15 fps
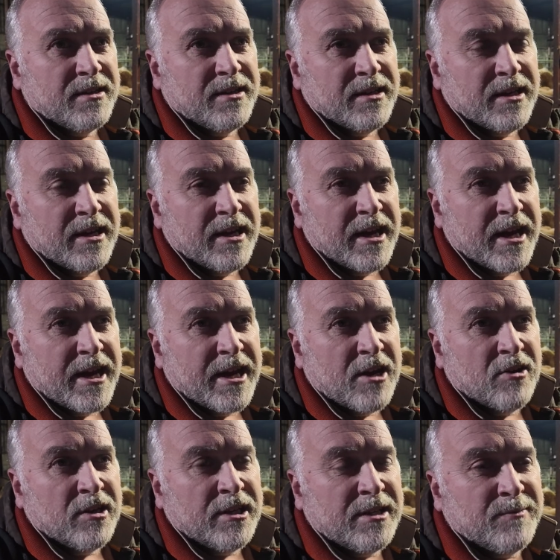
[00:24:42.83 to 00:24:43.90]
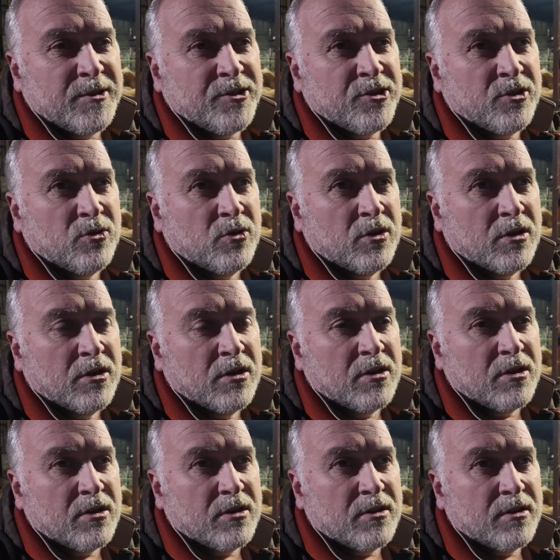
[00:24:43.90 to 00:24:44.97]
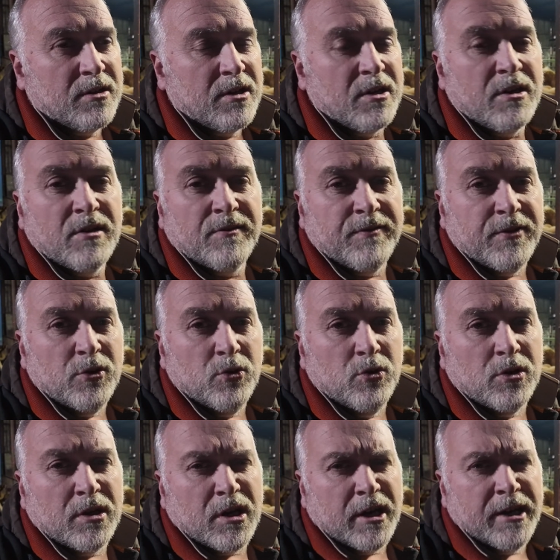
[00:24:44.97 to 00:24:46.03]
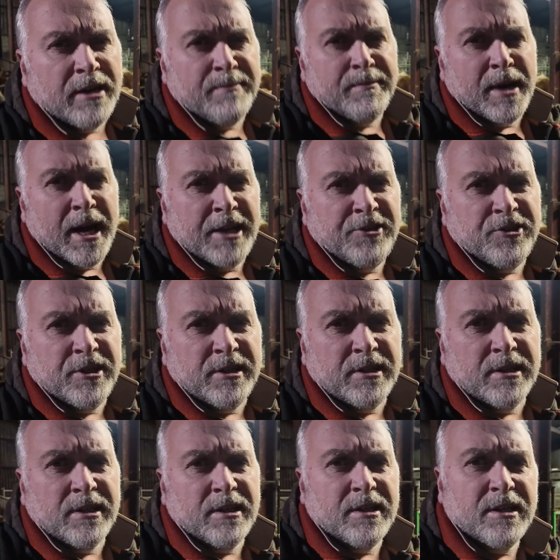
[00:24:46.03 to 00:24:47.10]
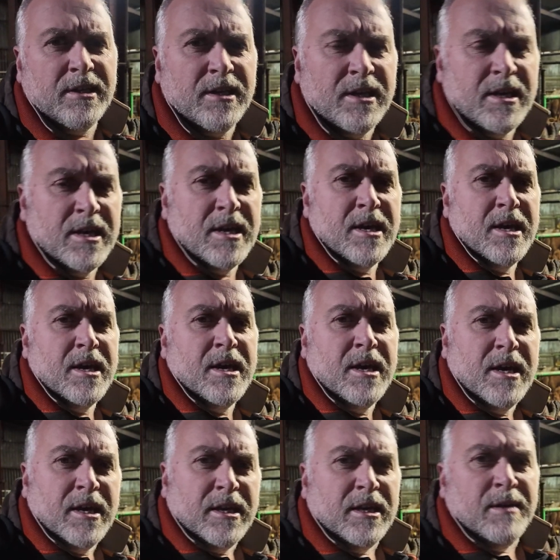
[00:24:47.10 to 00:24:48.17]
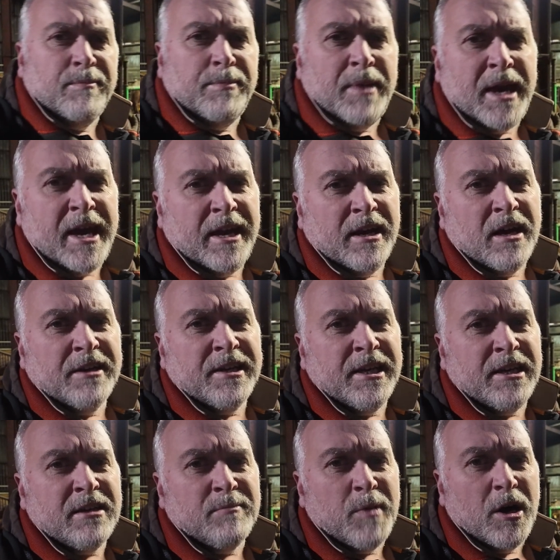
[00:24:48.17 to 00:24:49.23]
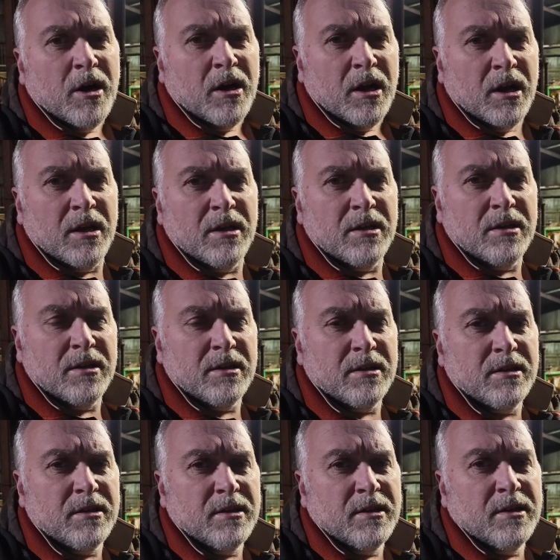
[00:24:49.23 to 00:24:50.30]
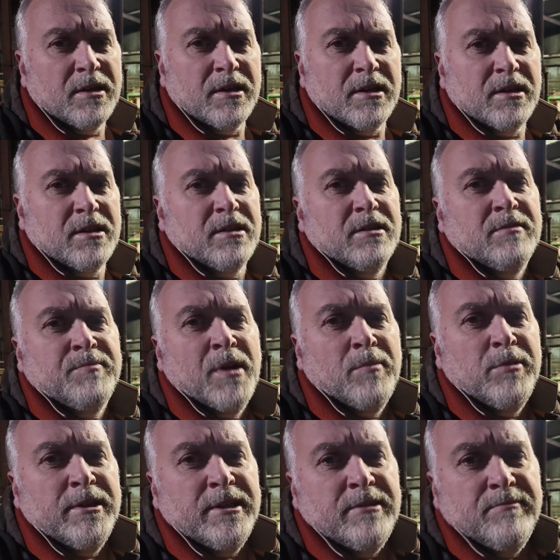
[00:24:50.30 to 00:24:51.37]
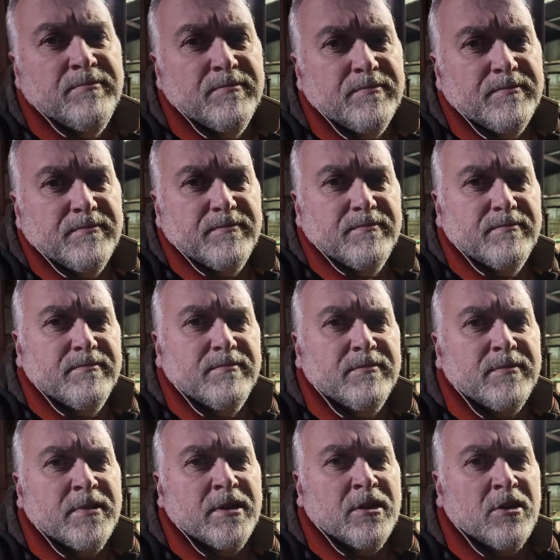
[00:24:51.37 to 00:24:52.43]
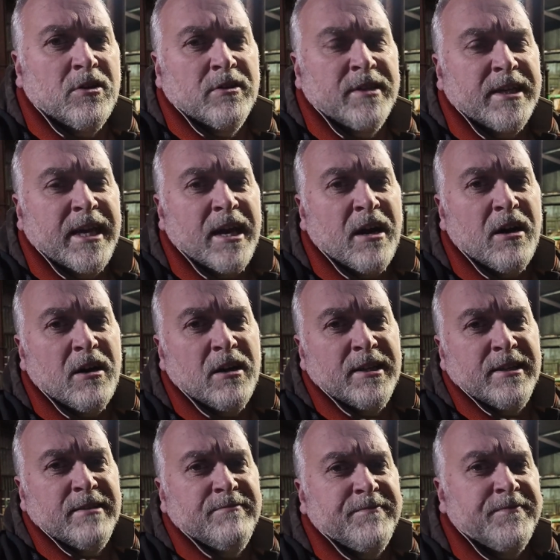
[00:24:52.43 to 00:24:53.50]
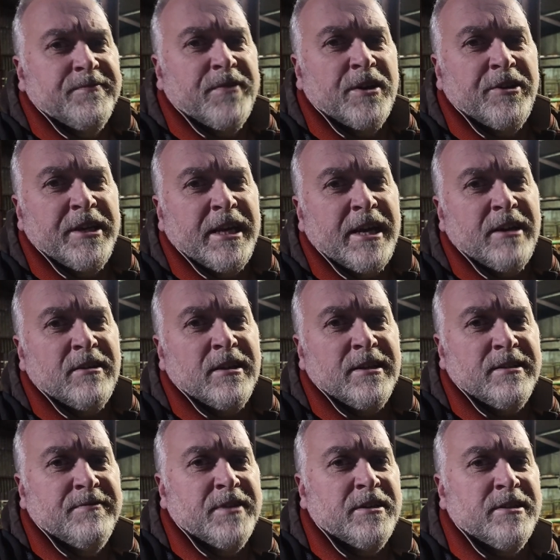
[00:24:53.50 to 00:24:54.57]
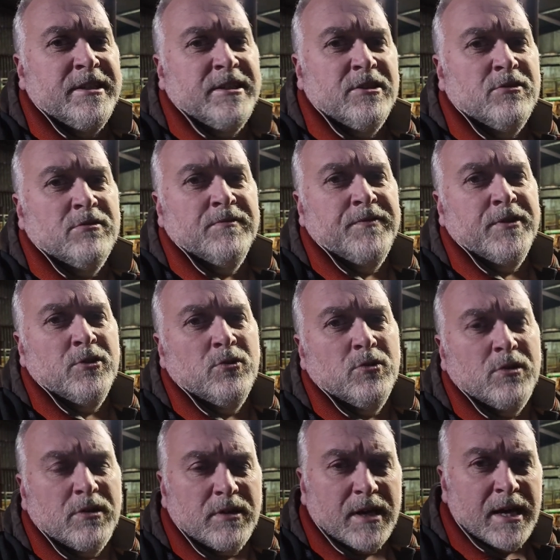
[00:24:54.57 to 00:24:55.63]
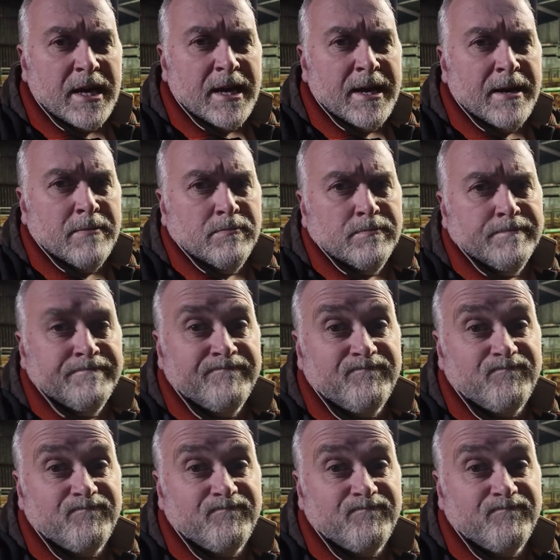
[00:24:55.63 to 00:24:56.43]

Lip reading: the early immature fluke, I'd imagine you may not hit them all. There's probably, you know, to get all the very early, the very young fluke. Maybe